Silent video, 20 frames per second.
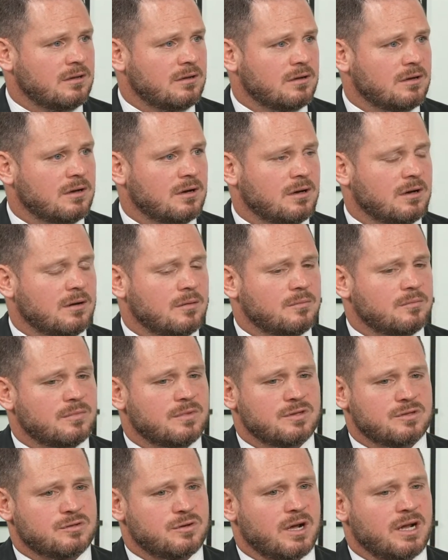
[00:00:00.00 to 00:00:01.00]
The
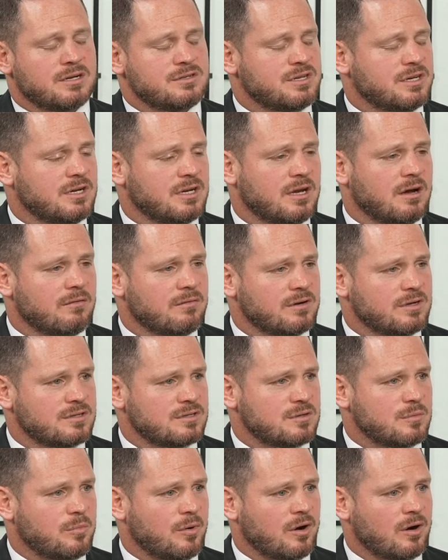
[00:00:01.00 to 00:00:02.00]
strategy and governance
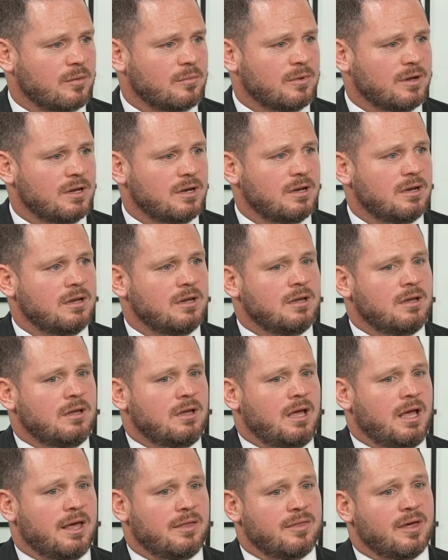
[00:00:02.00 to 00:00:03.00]
department
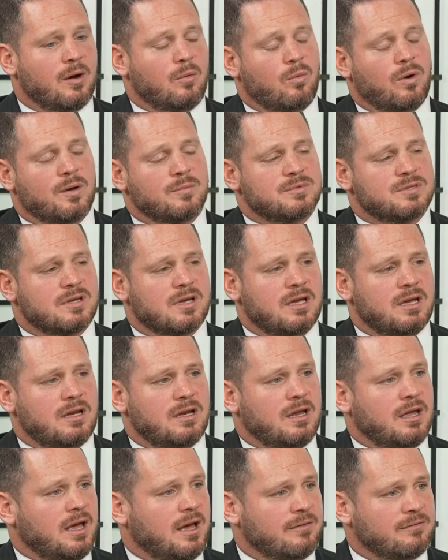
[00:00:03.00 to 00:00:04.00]
and that
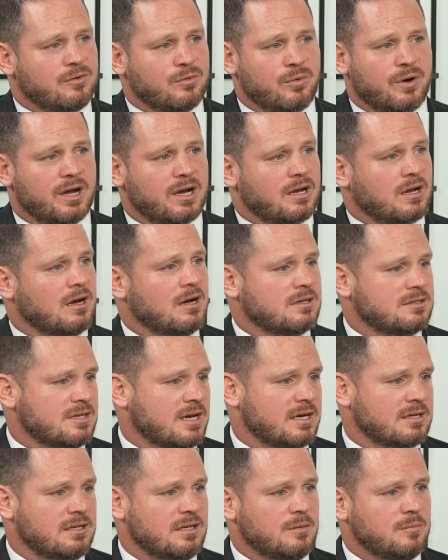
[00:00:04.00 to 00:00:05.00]
website have direct
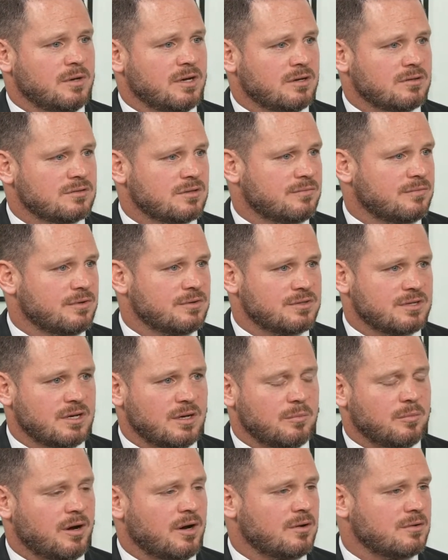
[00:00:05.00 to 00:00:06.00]
contact emails if there's any
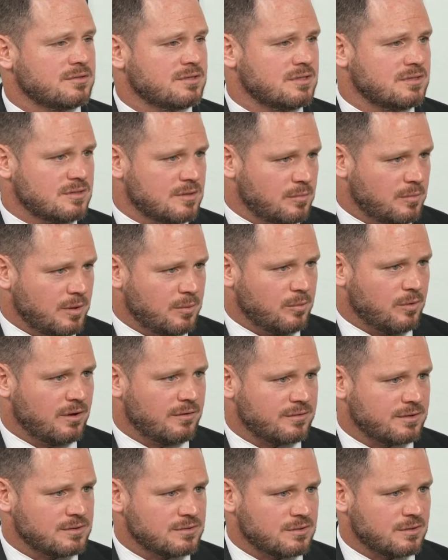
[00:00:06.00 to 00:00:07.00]
policies that people have
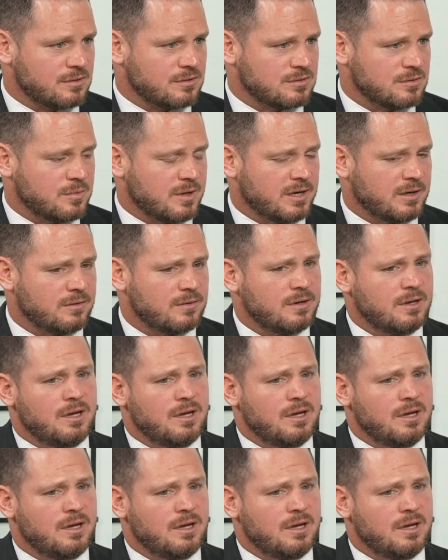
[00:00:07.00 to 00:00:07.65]
concerns about.